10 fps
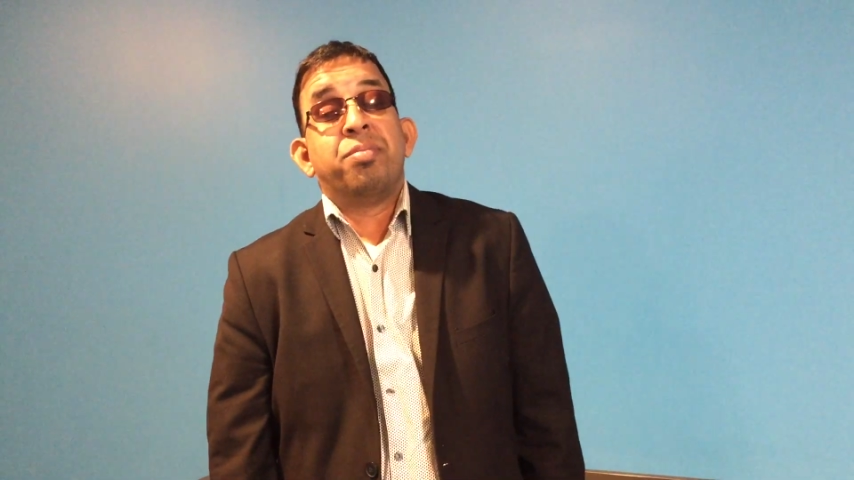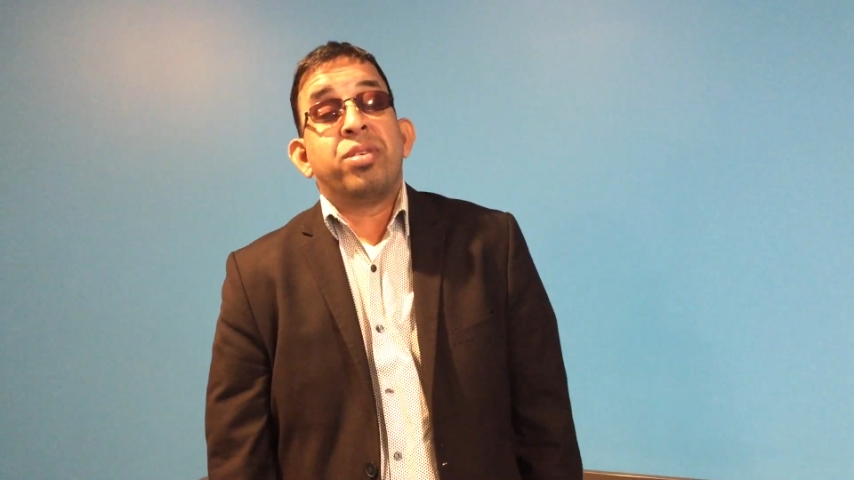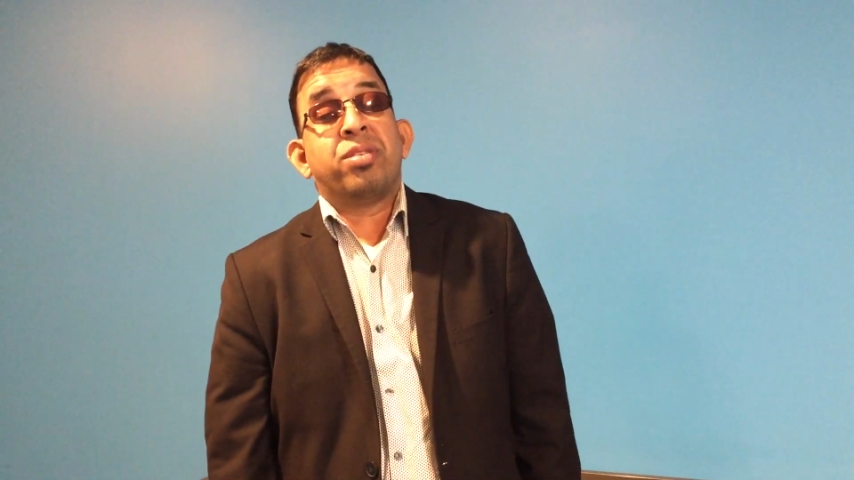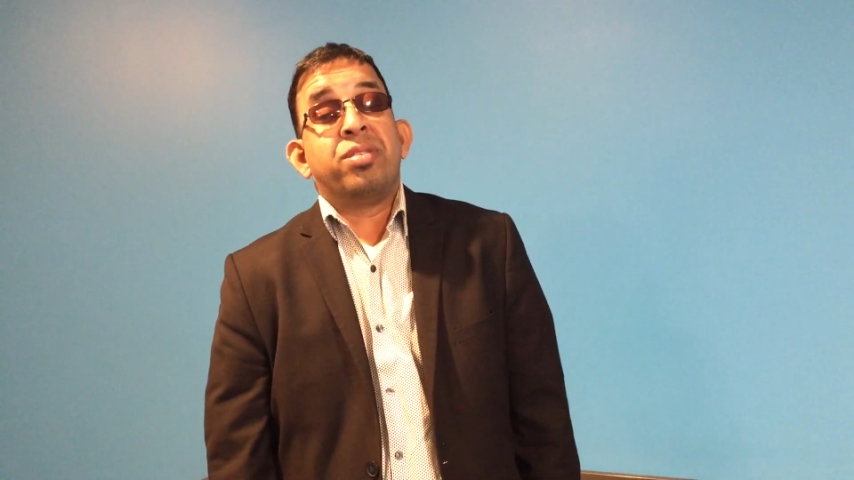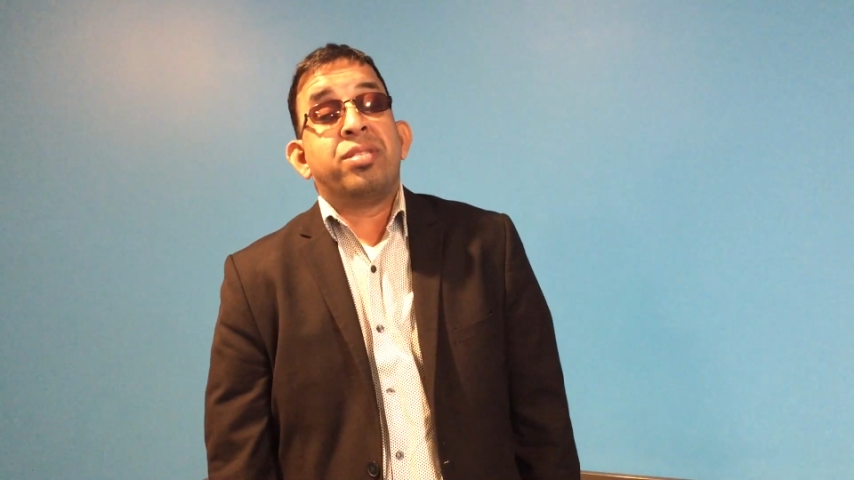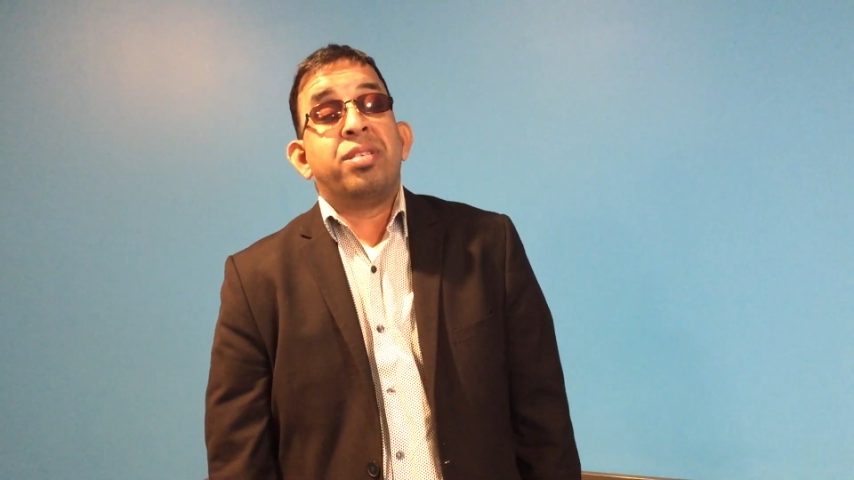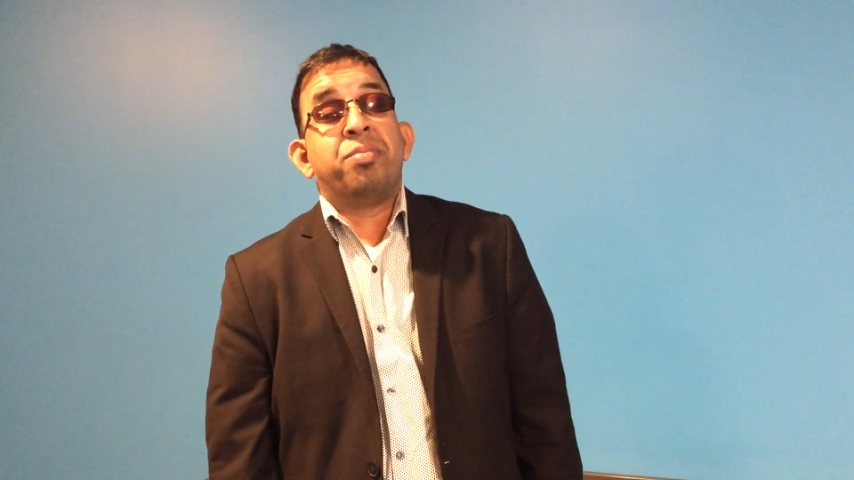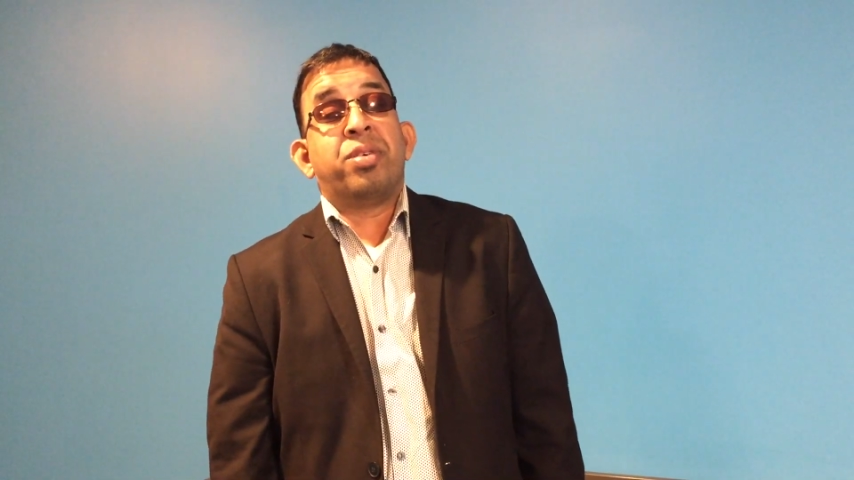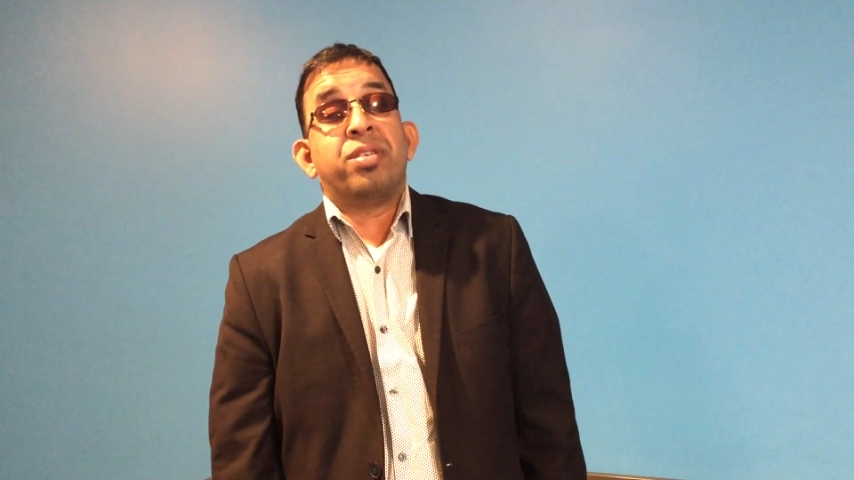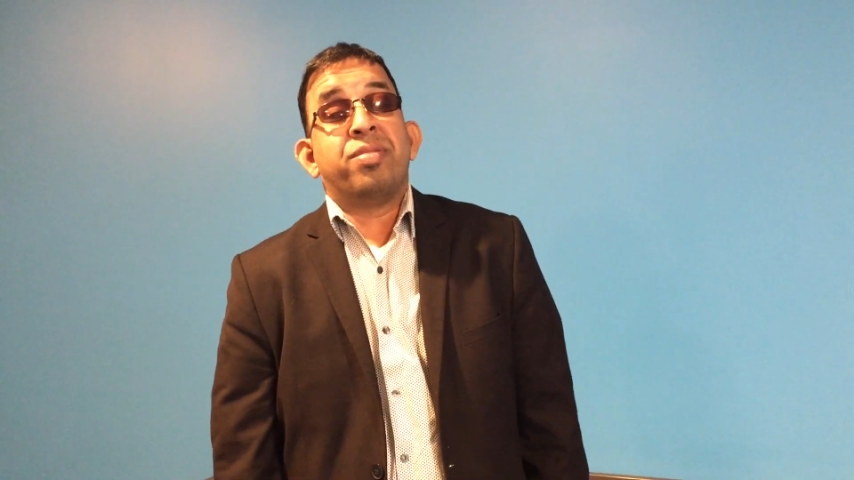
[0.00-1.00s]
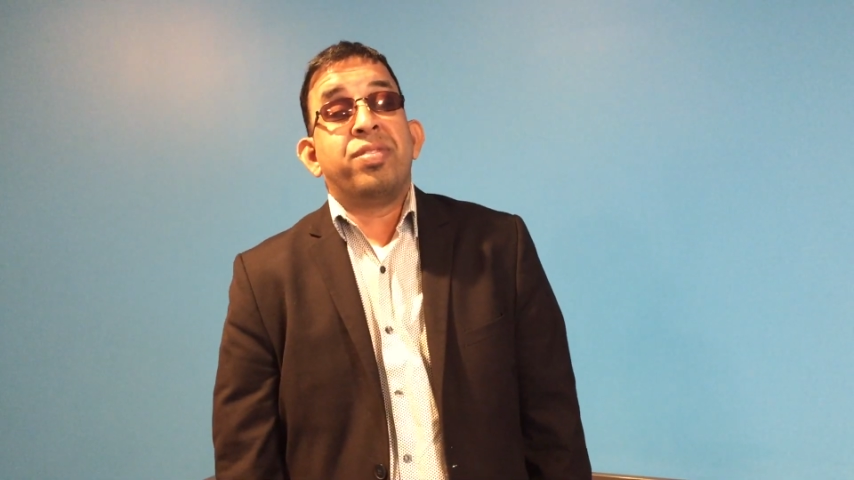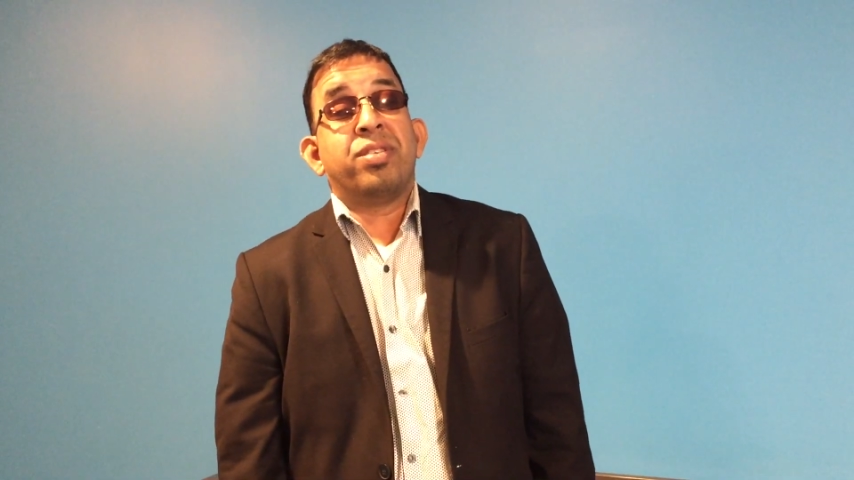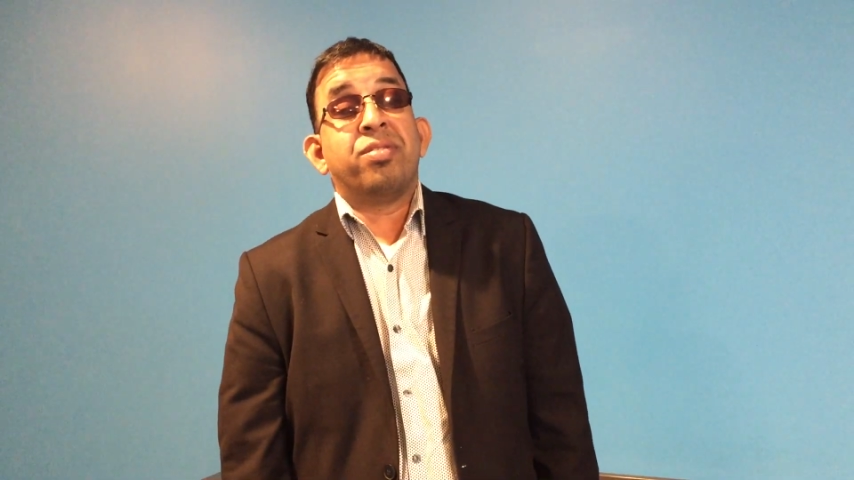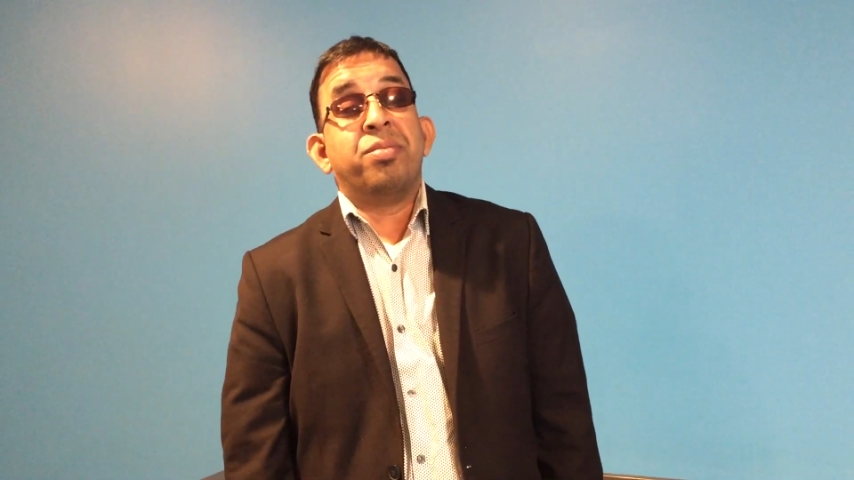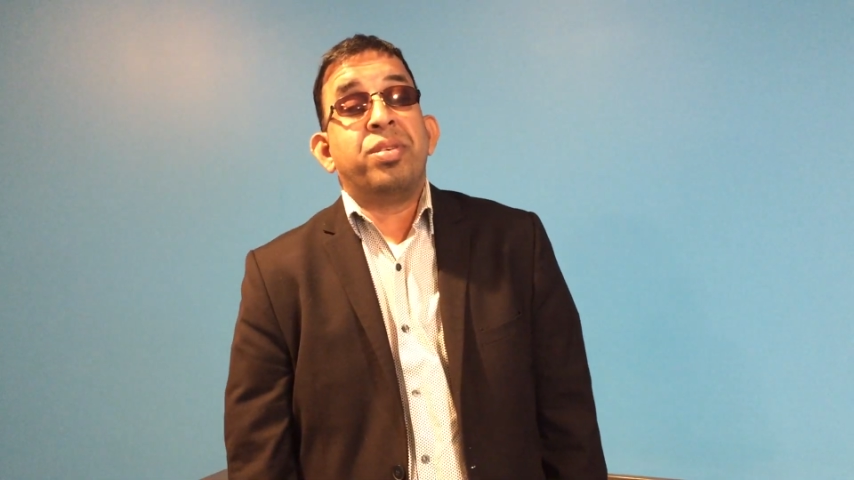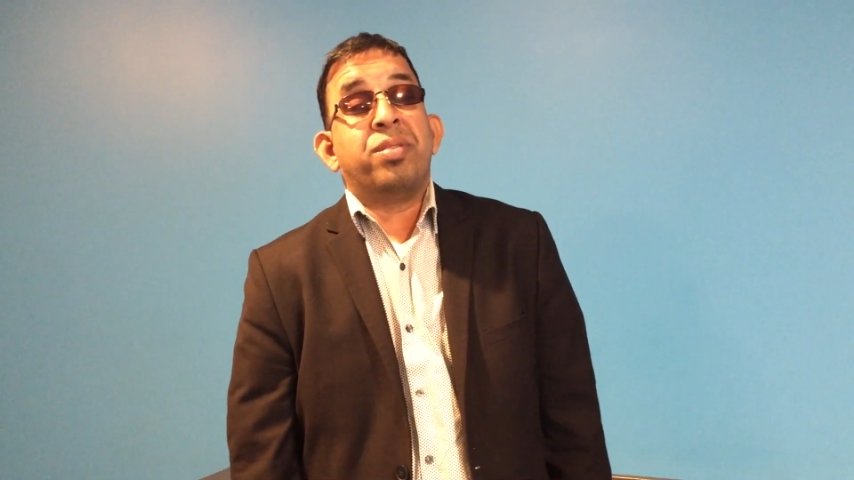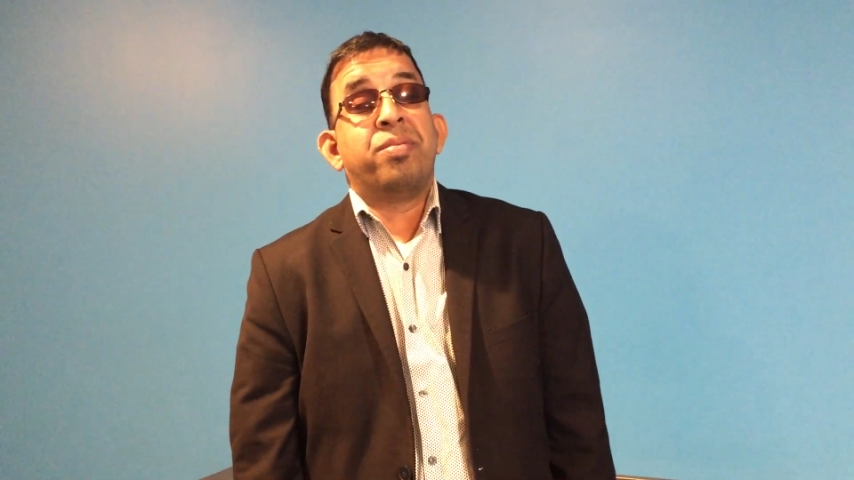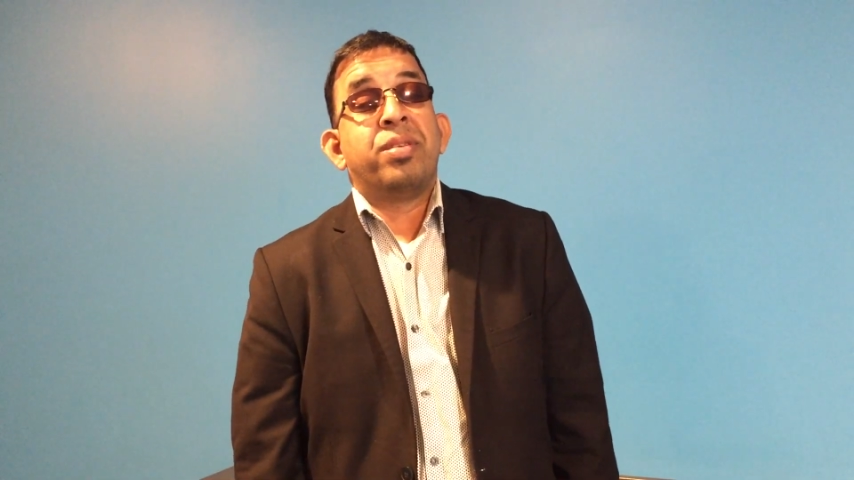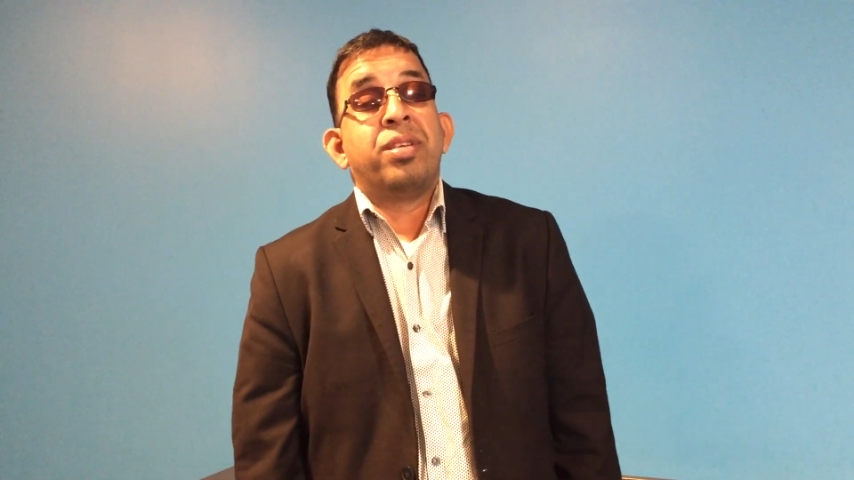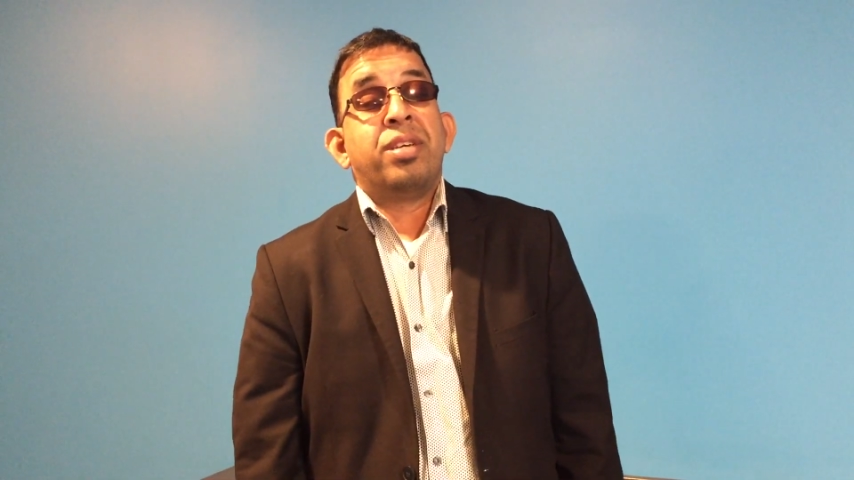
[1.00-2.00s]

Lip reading: but considered part of the Caribbean.